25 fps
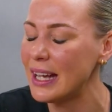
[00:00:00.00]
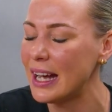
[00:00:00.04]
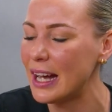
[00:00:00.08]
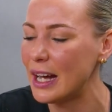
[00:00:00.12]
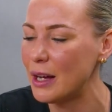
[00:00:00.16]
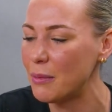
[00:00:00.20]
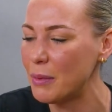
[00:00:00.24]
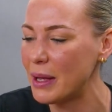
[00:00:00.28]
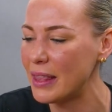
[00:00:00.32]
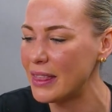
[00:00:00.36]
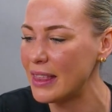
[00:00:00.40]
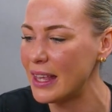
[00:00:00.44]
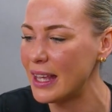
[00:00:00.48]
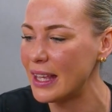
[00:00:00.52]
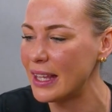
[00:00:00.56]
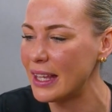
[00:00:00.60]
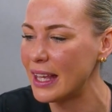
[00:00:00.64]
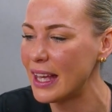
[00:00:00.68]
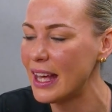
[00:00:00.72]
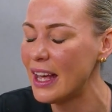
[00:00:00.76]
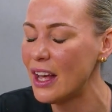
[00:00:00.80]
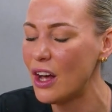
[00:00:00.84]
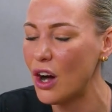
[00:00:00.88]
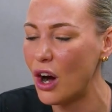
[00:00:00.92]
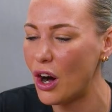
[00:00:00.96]
I think
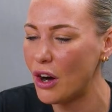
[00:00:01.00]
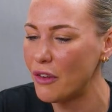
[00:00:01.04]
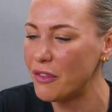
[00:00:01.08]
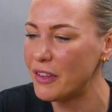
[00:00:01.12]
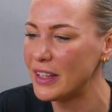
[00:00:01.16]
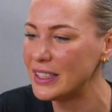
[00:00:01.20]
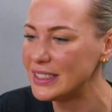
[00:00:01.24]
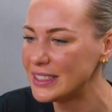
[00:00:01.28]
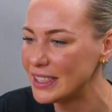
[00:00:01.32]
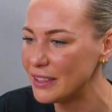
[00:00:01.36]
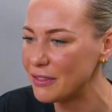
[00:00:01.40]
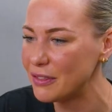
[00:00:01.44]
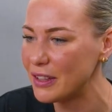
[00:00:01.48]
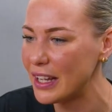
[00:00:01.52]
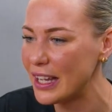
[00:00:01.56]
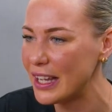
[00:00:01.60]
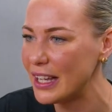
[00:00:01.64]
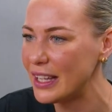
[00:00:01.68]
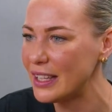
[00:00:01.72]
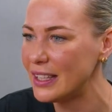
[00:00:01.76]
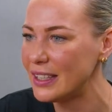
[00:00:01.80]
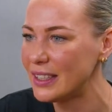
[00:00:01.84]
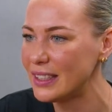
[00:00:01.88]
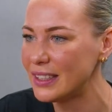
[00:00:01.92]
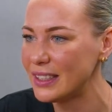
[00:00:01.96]

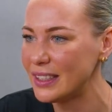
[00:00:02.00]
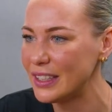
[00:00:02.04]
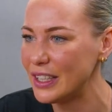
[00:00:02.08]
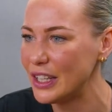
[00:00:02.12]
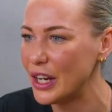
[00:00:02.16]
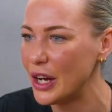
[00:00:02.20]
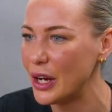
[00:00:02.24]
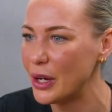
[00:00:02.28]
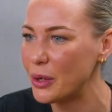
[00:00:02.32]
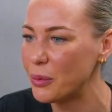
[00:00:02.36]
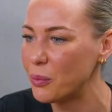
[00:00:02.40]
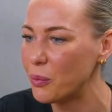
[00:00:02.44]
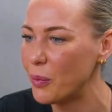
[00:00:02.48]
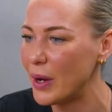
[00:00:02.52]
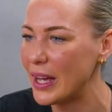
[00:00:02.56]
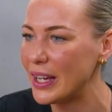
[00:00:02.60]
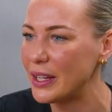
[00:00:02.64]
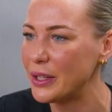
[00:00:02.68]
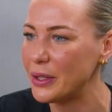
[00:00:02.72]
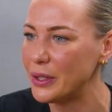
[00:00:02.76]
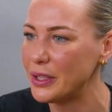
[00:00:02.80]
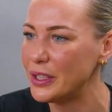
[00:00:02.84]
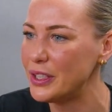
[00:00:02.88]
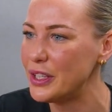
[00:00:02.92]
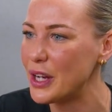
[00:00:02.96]
offensively, you know, we're
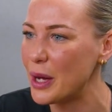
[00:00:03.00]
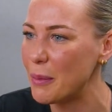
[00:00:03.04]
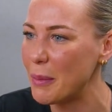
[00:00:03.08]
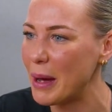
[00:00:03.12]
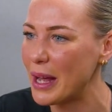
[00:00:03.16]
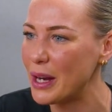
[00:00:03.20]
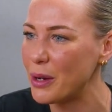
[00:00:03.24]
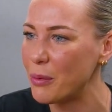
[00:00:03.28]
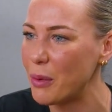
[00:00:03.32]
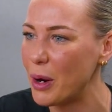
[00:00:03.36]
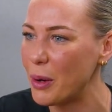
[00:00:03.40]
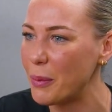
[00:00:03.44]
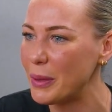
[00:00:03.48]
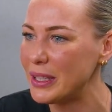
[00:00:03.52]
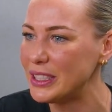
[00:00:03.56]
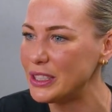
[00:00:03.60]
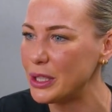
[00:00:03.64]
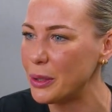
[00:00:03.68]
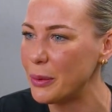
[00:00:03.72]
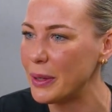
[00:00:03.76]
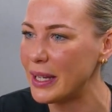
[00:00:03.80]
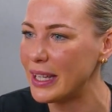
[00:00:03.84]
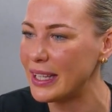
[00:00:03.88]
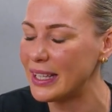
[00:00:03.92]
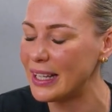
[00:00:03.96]
good no matter what we're
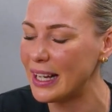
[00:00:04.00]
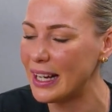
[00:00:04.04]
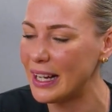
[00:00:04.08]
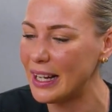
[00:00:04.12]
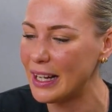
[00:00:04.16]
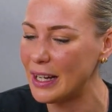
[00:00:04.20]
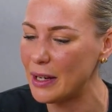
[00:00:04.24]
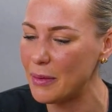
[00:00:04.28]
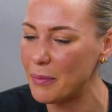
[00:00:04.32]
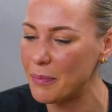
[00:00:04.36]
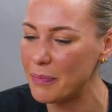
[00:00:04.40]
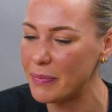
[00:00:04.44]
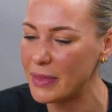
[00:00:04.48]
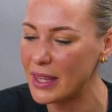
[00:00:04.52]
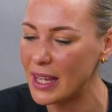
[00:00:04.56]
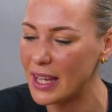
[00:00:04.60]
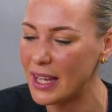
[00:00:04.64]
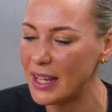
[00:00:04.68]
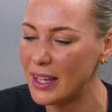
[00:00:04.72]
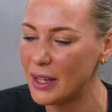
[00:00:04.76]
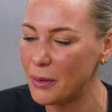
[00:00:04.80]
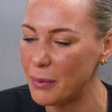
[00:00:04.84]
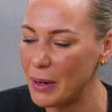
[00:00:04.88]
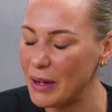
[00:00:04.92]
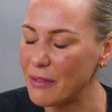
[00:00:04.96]
doing.
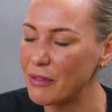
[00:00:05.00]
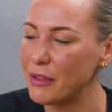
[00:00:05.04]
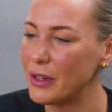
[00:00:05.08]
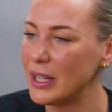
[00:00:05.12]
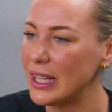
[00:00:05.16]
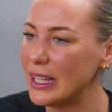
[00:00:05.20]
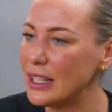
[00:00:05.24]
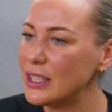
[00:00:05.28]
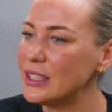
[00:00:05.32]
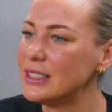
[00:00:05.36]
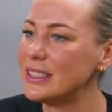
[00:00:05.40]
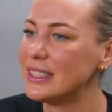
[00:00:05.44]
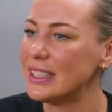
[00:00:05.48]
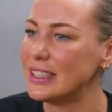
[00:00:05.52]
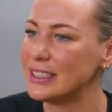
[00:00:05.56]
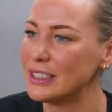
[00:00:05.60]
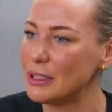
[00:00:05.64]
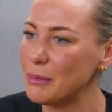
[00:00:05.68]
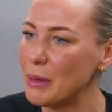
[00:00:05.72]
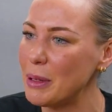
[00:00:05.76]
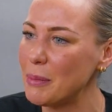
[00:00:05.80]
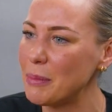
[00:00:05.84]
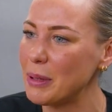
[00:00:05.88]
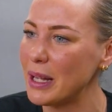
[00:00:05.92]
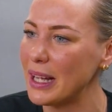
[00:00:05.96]
We have a really good
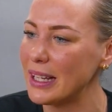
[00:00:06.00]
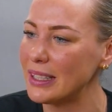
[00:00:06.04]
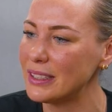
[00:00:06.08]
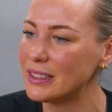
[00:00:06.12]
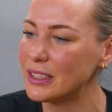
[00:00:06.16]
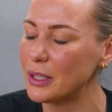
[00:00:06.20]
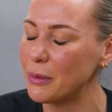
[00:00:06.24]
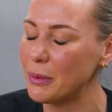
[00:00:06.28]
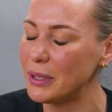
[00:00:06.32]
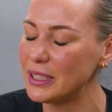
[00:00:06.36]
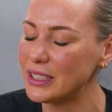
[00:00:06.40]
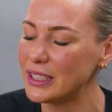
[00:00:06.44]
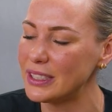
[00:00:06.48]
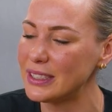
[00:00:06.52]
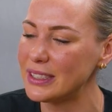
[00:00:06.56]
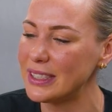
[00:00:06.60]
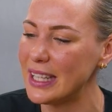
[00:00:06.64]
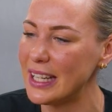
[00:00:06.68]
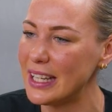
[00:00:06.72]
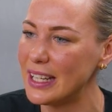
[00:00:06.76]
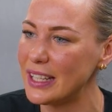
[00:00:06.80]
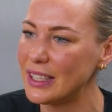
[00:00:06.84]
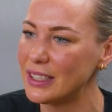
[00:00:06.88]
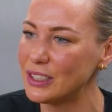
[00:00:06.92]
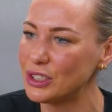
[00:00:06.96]
system in place. So we just
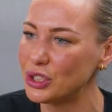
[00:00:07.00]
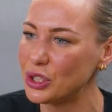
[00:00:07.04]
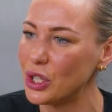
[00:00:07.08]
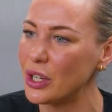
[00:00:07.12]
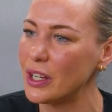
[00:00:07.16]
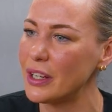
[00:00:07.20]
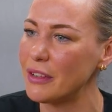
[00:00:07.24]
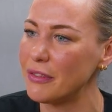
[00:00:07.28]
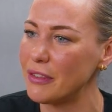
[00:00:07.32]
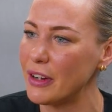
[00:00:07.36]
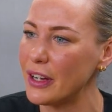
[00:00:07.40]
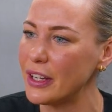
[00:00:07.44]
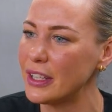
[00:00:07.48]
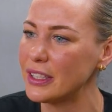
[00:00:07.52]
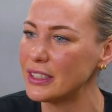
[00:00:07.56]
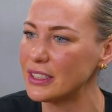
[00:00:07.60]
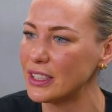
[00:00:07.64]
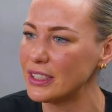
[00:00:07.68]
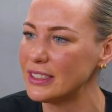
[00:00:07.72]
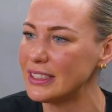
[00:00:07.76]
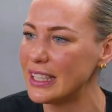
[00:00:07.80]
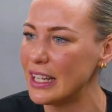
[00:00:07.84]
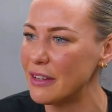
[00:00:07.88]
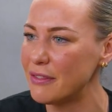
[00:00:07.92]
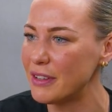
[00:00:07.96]
need a stronger focus
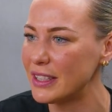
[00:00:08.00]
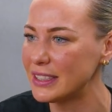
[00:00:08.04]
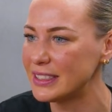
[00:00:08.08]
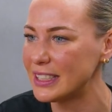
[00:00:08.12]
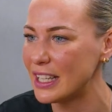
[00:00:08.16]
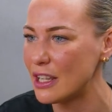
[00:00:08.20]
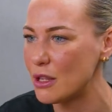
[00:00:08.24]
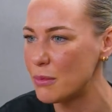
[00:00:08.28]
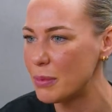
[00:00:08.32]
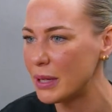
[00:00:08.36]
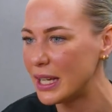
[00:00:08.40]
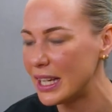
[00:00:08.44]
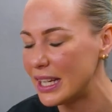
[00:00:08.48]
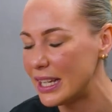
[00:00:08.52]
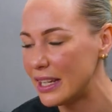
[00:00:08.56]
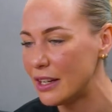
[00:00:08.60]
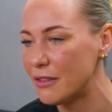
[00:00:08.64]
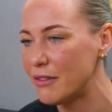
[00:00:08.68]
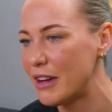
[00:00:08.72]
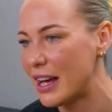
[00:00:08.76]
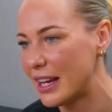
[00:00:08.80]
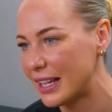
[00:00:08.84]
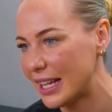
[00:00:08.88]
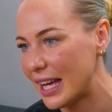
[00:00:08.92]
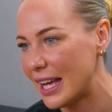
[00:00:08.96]
on defense at the beginning
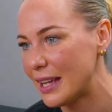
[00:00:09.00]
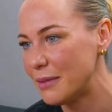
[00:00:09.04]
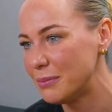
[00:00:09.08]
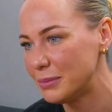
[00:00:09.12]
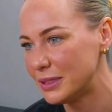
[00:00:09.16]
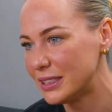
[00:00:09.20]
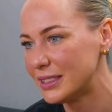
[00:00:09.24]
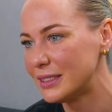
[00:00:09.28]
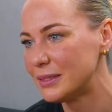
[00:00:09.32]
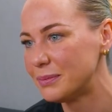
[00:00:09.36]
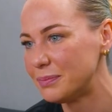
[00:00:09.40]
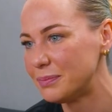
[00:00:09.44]
of our games.